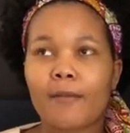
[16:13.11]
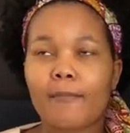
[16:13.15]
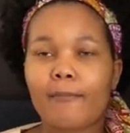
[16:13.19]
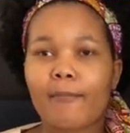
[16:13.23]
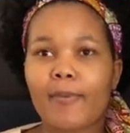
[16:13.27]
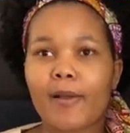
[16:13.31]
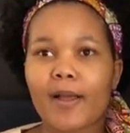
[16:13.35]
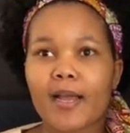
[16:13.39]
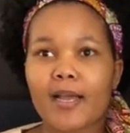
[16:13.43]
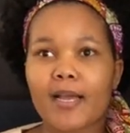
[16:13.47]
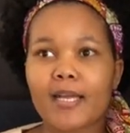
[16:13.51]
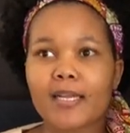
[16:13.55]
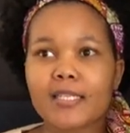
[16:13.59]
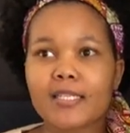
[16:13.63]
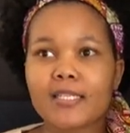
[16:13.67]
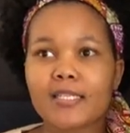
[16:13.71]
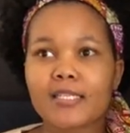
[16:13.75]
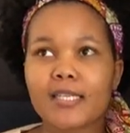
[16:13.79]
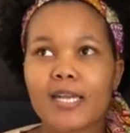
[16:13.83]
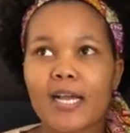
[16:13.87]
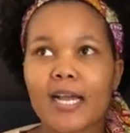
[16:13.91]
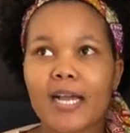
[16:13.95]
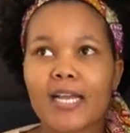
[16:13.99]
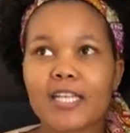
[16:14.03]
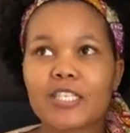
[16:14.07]
But
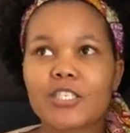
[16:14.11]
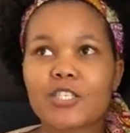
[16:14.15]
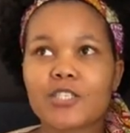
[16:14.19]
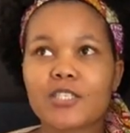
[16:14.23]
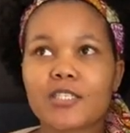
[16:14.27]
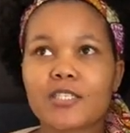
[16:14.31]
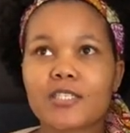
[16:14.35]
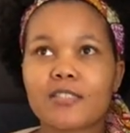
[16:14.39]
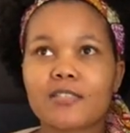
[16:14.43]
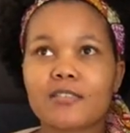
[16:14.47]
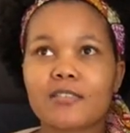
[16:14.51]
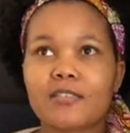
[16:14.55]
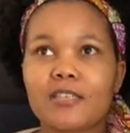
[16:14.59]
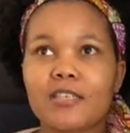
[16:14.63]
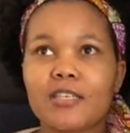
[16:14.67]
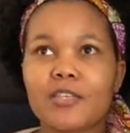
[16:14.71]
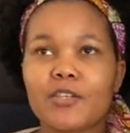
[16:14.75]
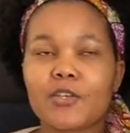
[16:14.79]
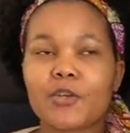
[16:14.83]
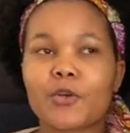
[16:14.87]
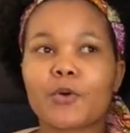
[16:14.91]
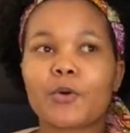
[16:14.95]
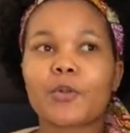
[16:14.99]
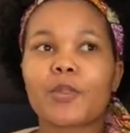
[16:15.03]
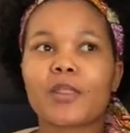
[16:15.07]
I just, you
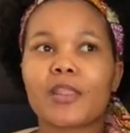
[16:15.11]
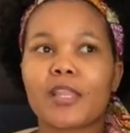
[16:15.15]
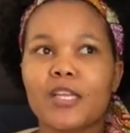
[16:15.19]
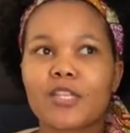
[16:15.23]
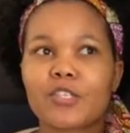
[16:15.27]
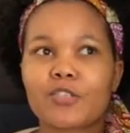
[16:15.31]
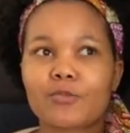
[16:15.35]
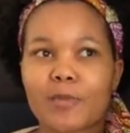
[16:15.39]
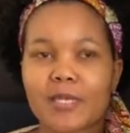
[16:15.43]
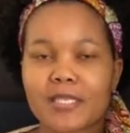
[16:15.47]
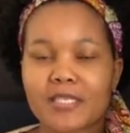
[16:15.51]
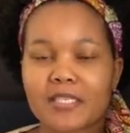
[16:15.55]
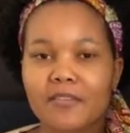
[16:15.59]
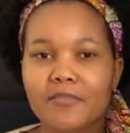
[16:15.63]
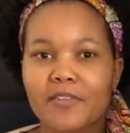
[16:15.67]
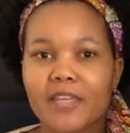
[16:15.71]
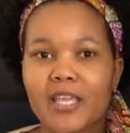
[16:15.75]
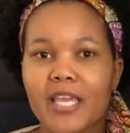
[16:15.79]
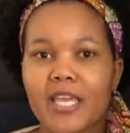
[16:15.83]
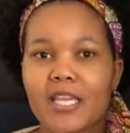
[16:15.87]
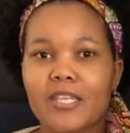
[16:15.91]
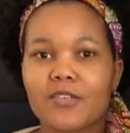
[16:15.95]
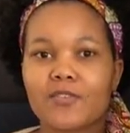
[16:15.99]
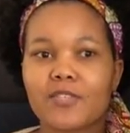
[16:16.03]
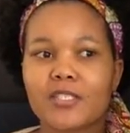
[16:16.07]
know, think to myself
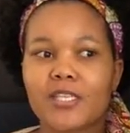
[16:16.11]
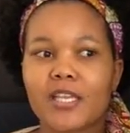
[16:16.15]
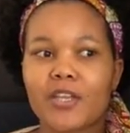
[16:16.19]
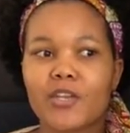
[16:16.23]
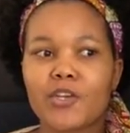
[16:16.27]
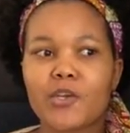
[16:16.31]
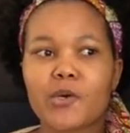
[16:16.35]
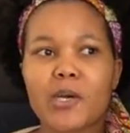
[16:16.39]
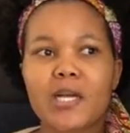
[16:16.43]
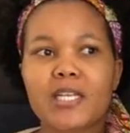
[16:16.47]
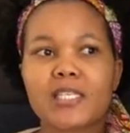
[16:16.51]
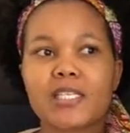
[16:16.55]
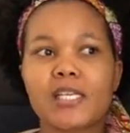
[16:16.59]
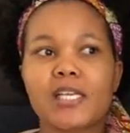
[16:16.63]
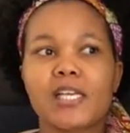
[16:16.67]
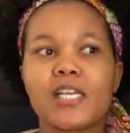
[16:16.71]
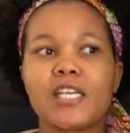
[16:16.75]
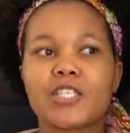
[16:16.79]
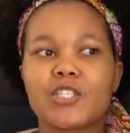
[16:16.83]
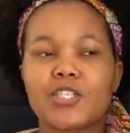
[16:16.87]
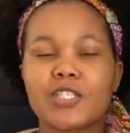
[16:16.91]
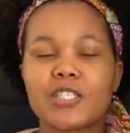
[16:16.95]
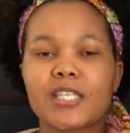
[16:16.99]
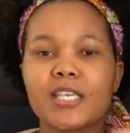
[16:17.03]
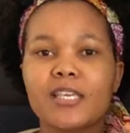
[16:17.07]
again to say, you know what?
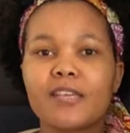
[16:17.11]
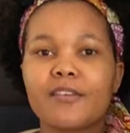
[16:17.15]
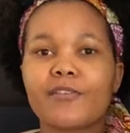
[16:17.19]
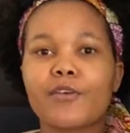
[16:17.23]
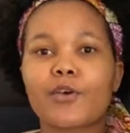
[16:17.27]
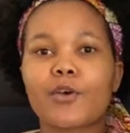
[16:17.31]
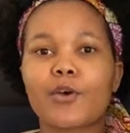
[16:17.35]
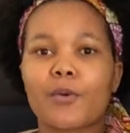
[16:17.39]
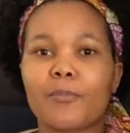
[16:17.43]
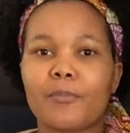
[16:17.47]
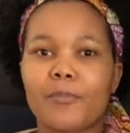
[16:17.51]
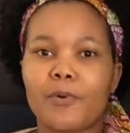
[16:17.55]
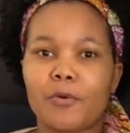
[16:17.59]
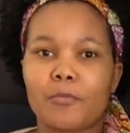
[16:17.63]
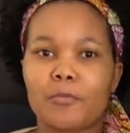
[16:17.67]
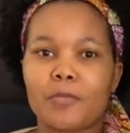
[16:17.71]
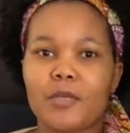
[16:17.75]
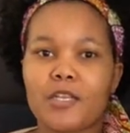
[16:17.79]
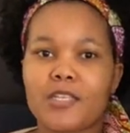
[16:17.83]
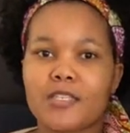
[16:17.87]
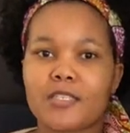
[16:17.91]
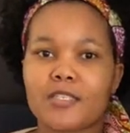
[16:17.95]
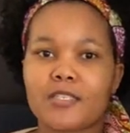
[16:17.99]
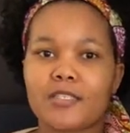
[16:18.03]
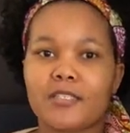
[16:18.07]
Just give her a
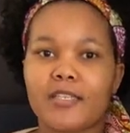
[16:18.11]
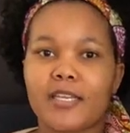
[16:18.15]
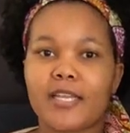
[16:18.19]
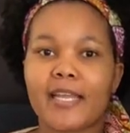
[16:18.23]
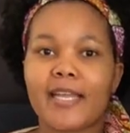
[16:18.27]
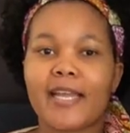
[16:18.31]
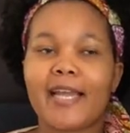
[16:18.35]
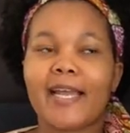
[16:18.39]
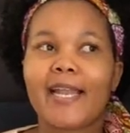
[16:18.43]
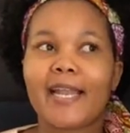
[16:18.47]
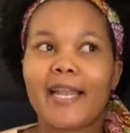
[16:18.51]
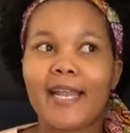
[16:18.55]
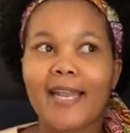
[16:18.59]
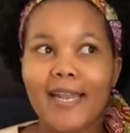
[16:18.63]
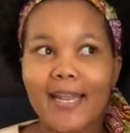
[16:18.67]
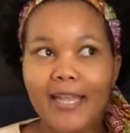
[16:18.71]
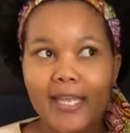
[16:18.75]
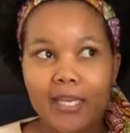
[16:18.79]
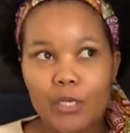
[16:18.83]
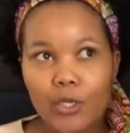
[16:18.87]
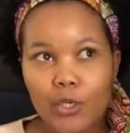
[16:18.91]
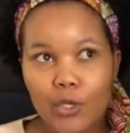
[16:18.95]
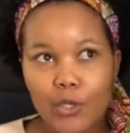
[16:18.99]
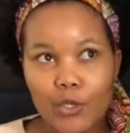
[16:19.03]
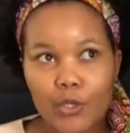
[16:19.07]
moment. Yeah?
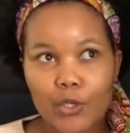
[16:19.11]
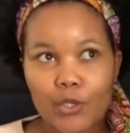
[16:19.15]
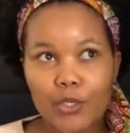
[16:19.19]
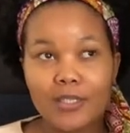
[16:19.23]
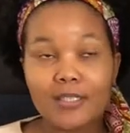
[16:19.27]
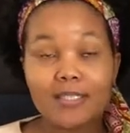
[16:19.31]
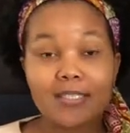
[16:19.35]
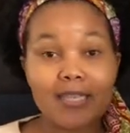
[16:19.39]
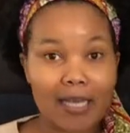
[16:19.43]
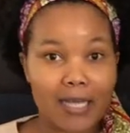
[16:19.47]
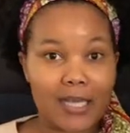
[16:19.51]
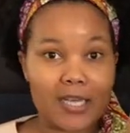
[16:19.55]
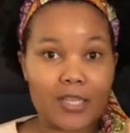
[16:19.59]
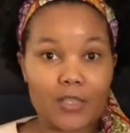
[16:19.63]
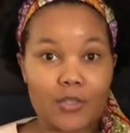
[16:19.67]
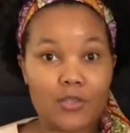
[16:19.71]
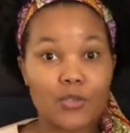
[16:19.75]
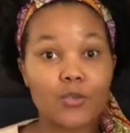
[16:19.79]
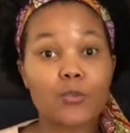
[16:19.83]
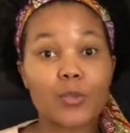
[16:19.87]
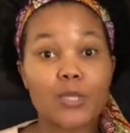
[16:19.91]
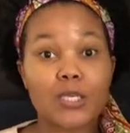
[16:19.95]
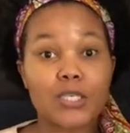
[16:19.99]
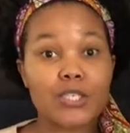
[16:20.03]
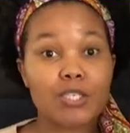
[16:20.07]
Let her tell
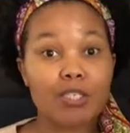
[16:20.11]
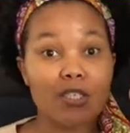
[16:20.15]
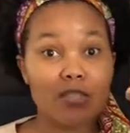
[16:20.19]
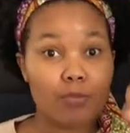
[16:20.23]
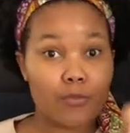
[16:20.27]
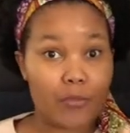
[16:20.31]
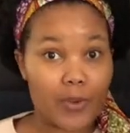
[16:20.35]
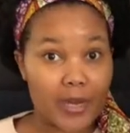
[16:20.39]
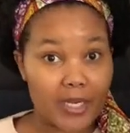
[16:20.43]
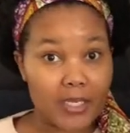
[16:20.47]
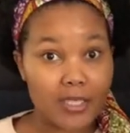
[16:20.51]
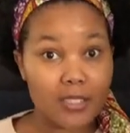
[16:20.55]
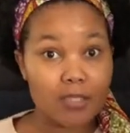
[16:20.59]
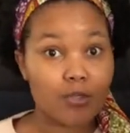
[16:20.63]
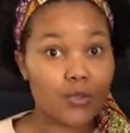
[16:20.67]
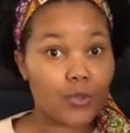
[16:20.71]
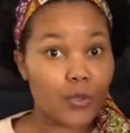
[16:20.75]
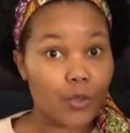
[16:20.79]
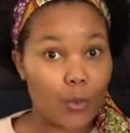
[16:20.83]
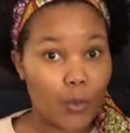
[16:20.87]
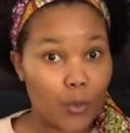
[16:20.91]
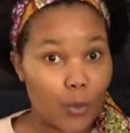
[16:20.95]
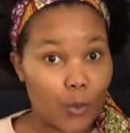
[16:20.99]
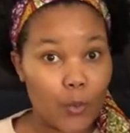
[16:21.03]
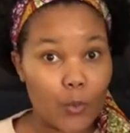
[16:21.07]
you when she's ready to
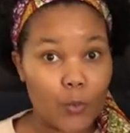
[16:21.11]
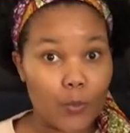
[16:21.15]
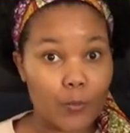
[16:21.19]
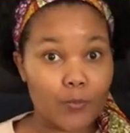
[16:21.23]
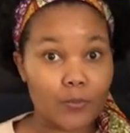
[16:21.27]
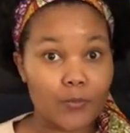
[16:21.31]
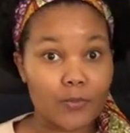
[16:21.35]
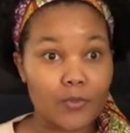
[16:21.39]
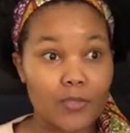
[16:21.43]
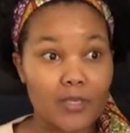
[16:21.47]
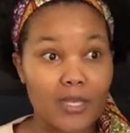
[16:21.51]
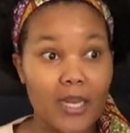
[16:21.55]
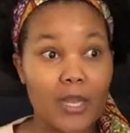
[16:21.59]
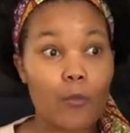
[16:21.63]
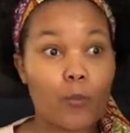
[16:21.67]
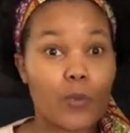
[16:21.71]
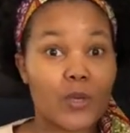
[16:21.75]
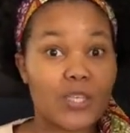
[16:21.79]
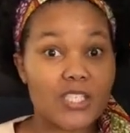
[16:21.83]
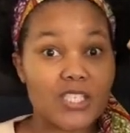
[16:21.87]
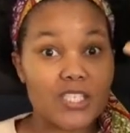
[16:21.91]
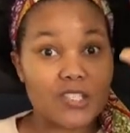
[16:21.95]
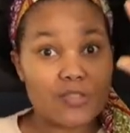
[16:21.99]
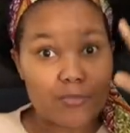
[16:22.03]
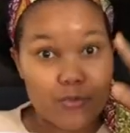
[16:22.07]
go home. Like when
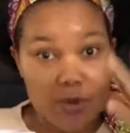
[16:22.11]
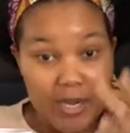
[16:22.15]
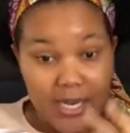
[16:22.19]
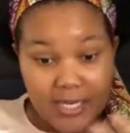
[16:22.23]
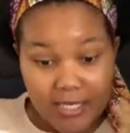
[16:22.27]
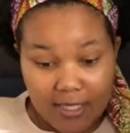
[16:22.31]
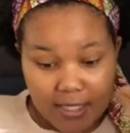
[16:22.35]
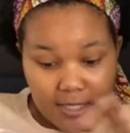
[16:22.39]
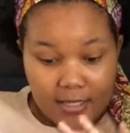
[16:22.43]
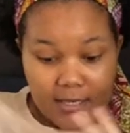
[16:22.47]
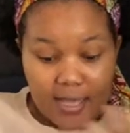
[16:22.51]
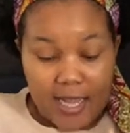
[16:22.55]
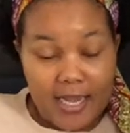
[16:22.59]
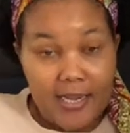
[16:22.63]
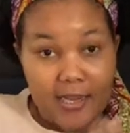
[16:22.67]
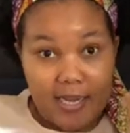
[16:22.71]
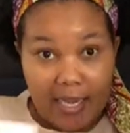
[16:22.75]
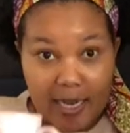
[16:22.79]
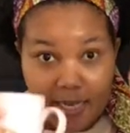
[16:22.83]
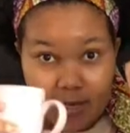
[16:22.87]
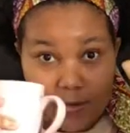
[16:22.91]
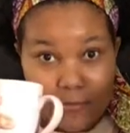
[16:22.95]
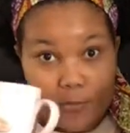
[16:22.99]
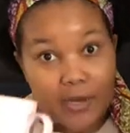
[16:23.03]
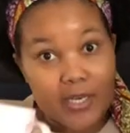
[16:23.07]
she's ready and
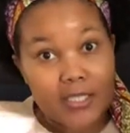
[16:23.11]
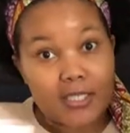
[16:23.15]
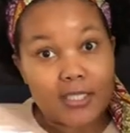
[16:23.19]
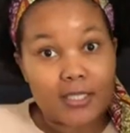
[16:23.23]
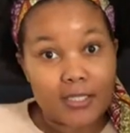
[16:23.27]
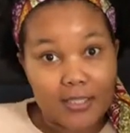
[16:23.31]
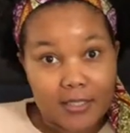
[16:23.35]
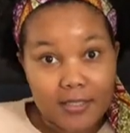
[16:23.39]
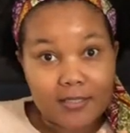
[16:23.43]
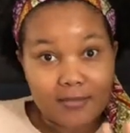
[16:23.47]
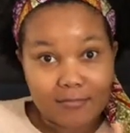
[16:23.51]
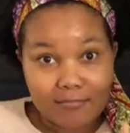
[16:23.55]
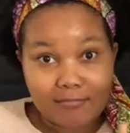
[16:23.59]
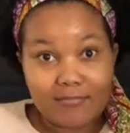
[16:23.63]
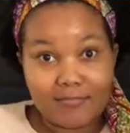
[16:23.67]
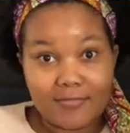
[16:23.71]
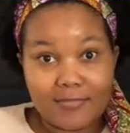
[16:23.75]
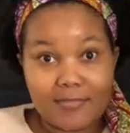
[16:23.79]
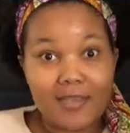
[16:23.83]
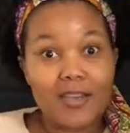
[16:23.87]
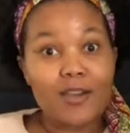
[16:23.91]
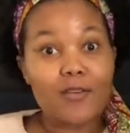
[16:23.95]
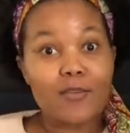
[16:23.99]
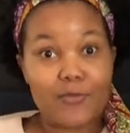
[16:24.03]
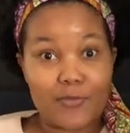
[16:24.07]
like ready
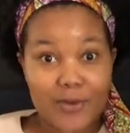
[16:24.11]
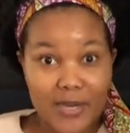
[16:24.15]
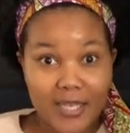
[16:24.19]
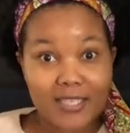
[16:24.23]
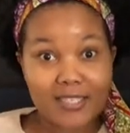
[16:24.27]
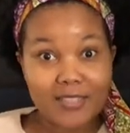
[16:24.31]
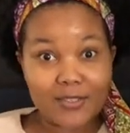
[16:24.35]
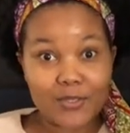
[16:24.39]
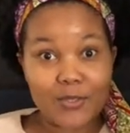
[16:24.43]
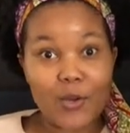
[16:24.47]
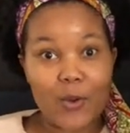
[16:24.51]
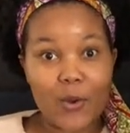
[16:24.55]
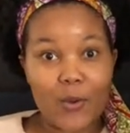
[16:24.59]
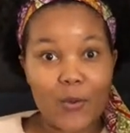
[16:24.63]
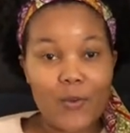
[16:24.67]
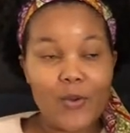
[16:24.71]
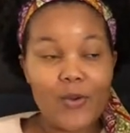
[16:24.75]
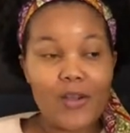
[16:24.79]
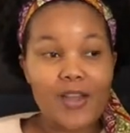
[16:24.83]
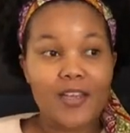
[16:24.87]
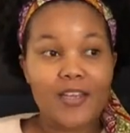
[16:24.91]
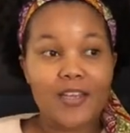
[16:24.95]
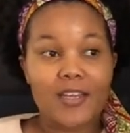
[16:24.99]
to go.